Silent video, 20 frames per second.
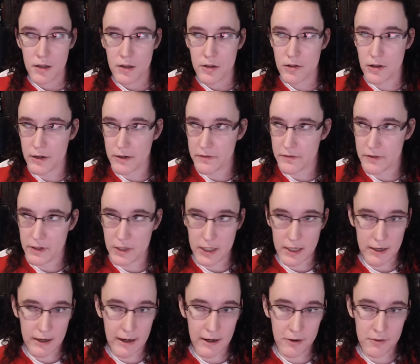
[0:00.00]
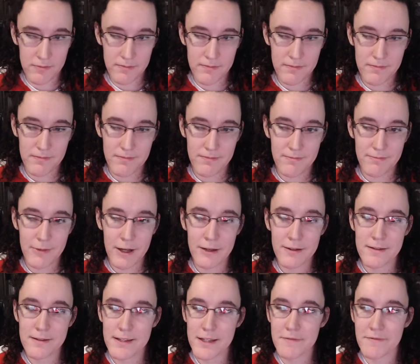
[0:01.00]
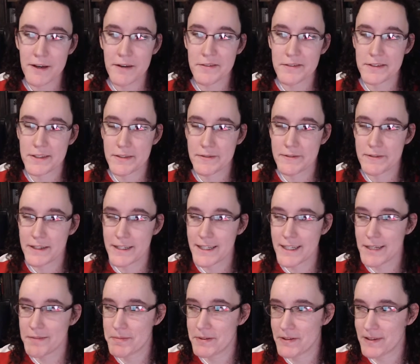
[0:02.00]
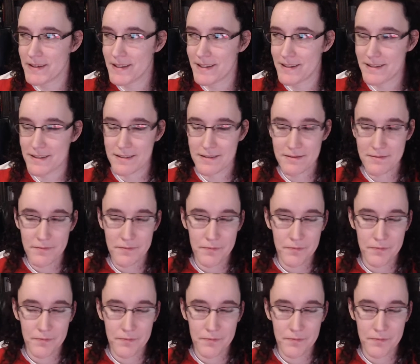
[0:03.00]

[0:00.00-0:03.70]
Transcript: trying to figure out, honestly, if I was even going to keep doing this,